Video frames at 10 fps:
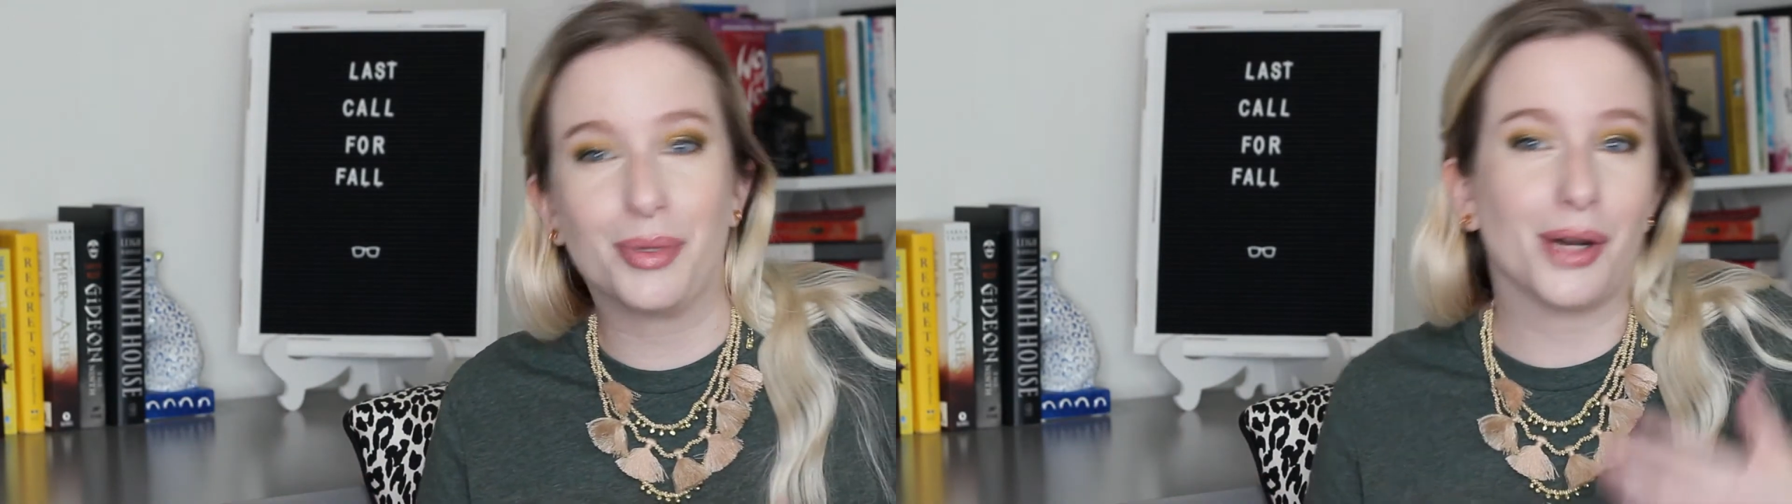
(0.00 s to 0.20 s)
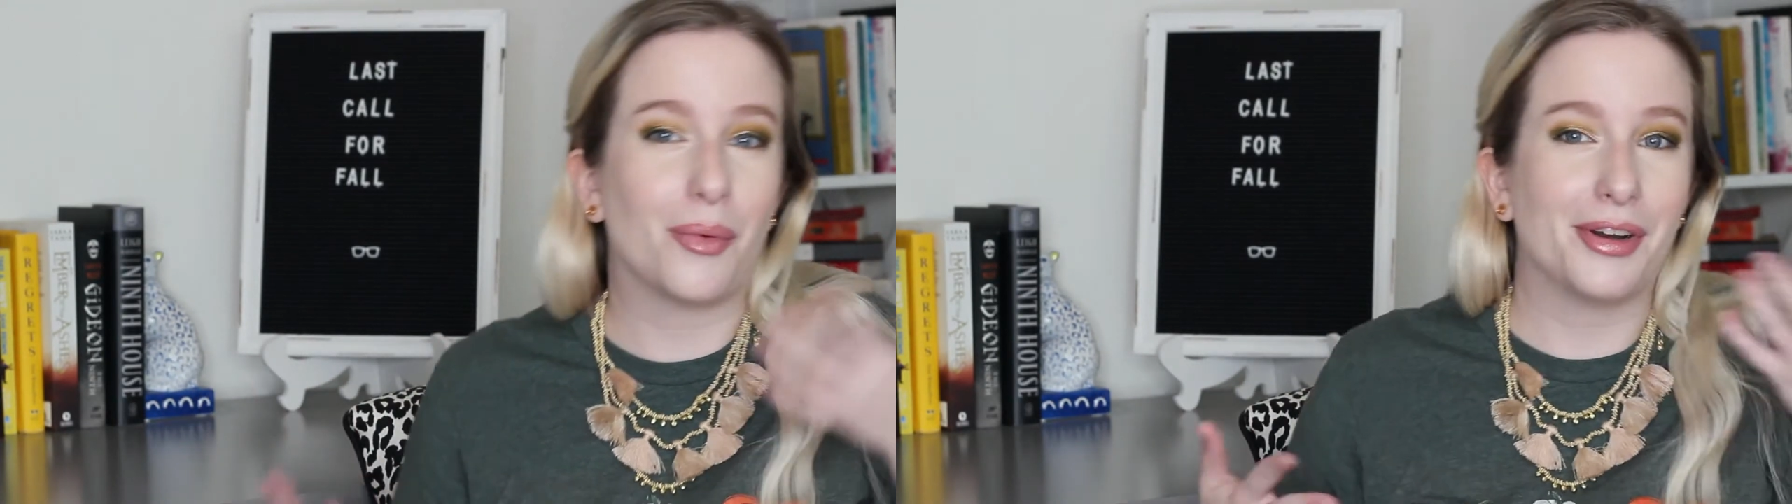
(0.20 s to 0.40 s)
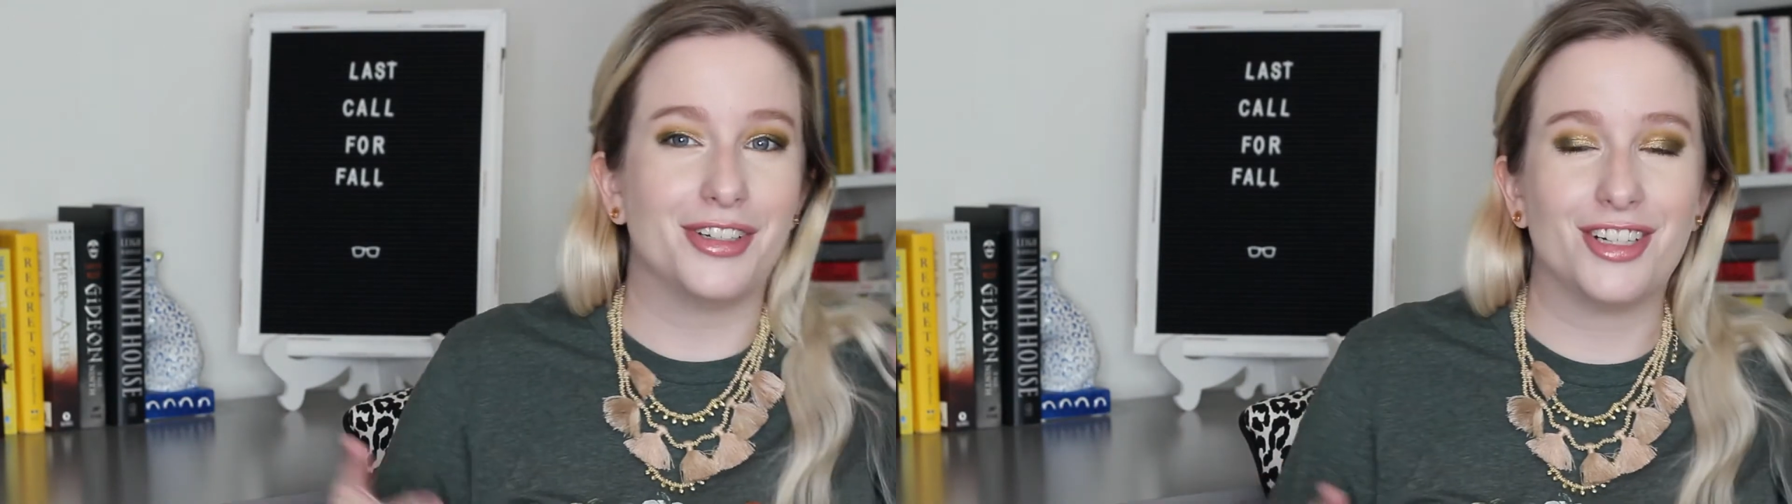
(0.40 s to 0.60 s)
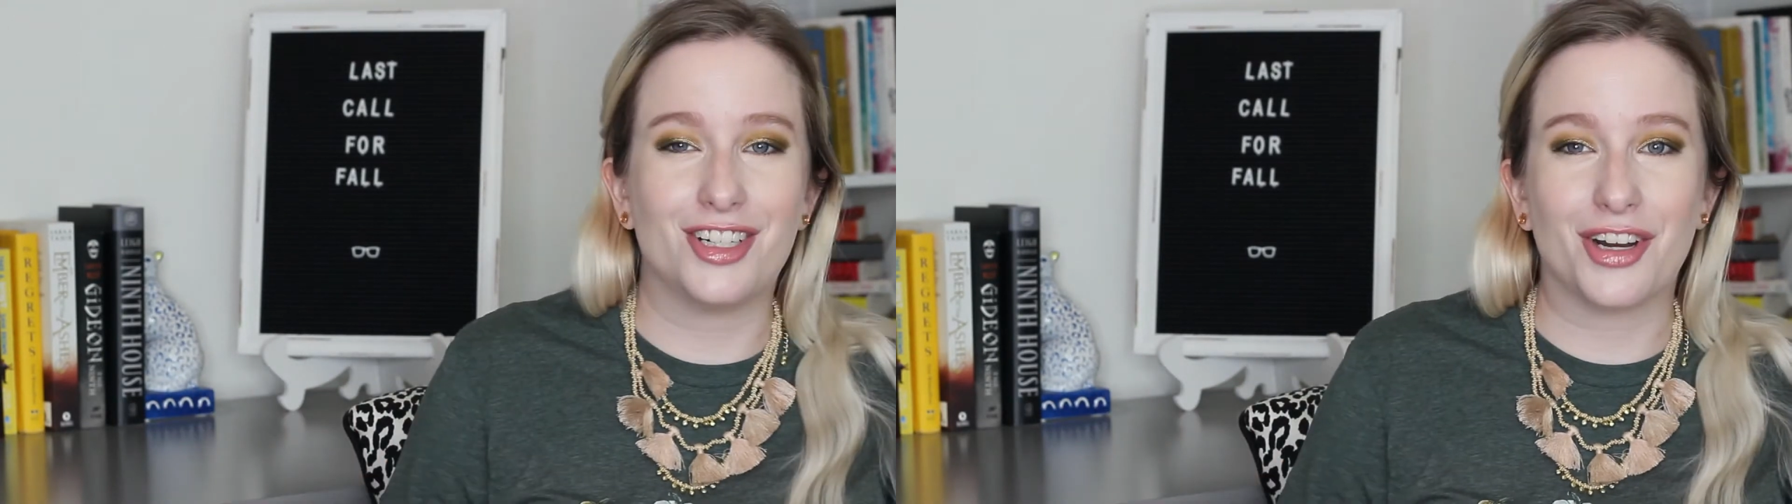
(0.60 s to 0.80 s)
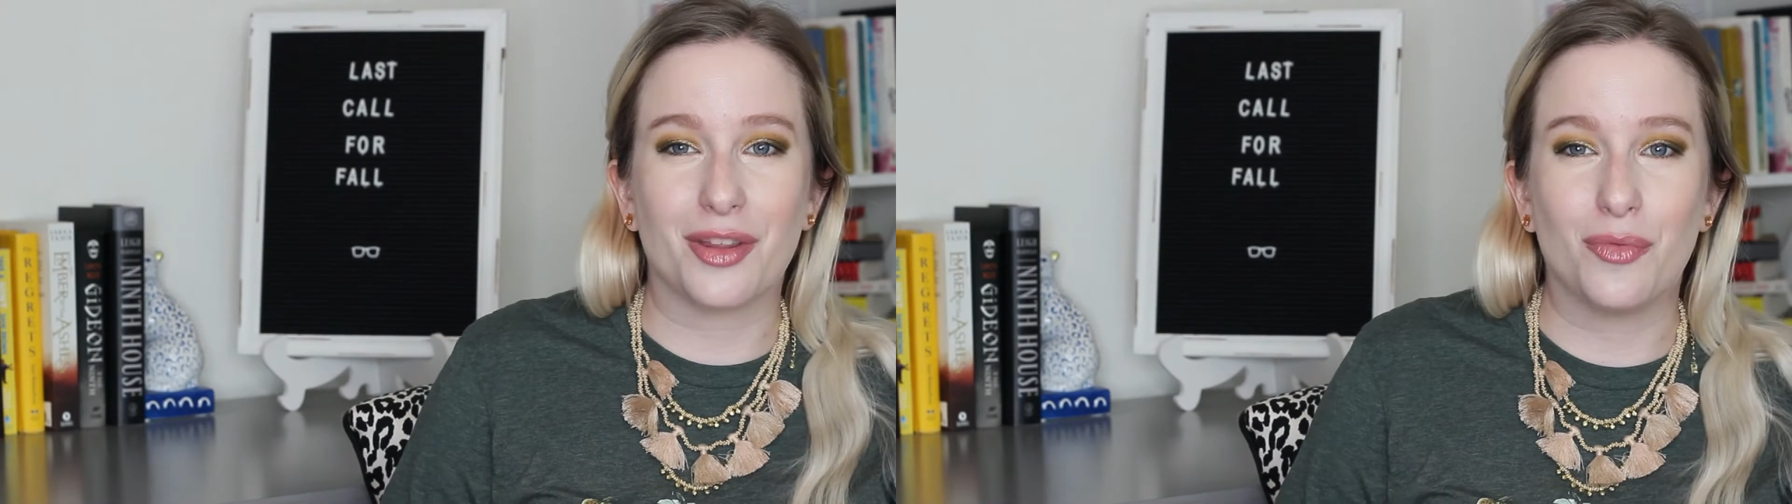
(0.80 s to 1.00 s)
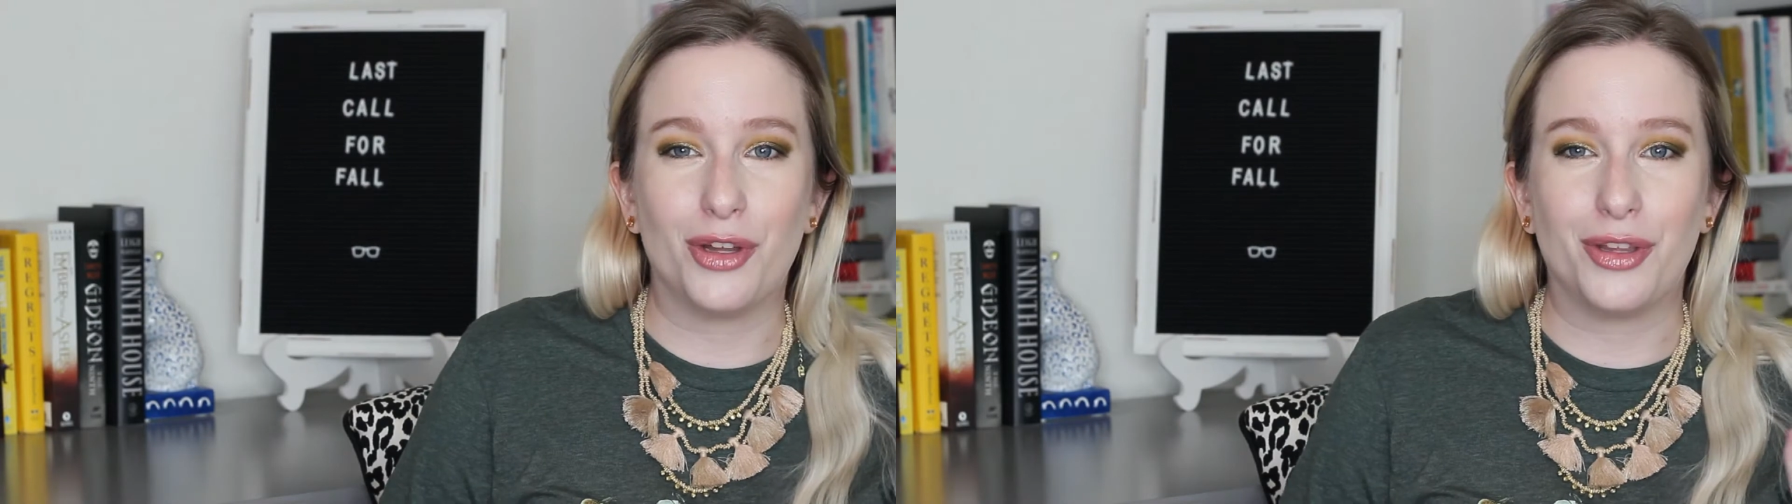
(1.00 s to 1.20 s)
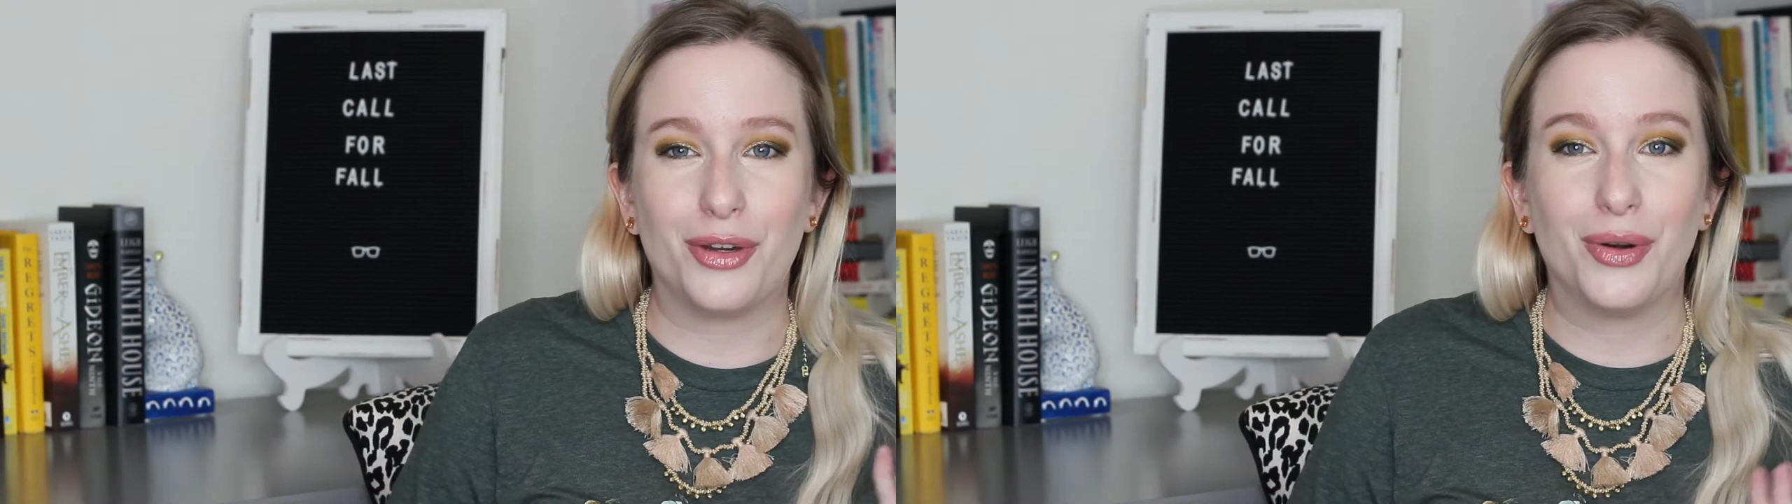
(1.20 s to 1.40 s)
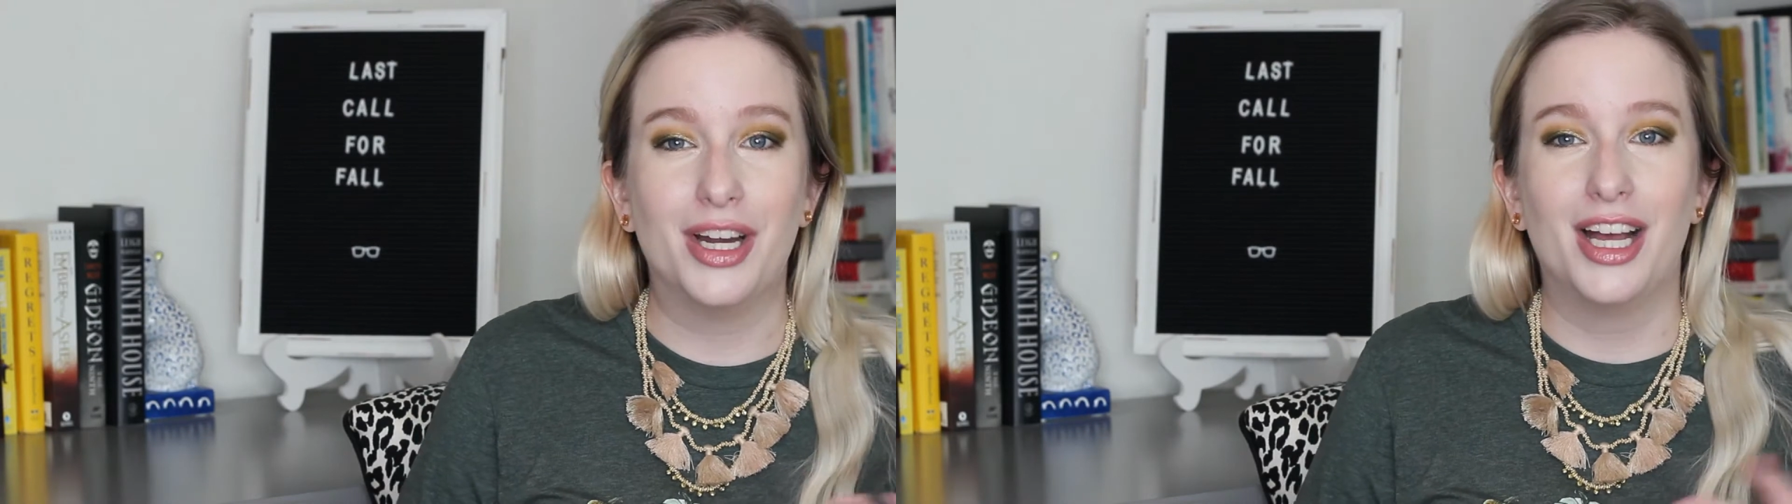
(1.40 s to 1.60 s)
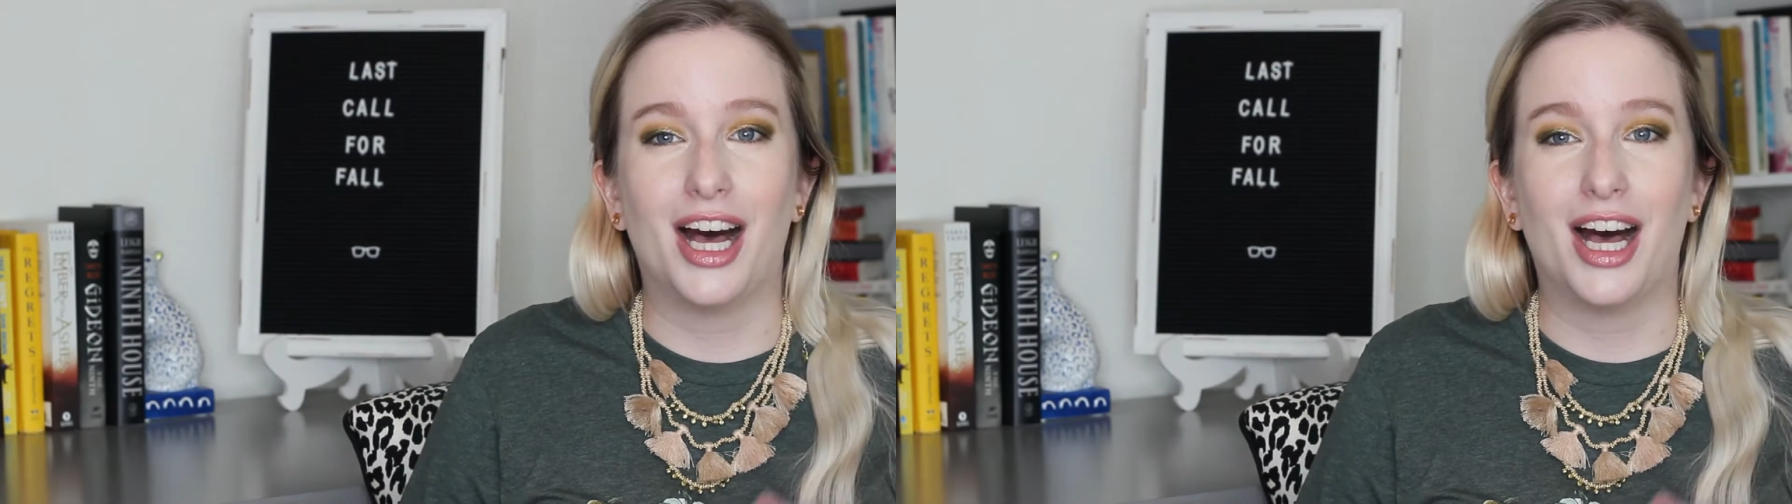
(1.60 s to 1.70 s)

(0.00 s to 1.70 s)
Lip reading: but I wanted to share them with you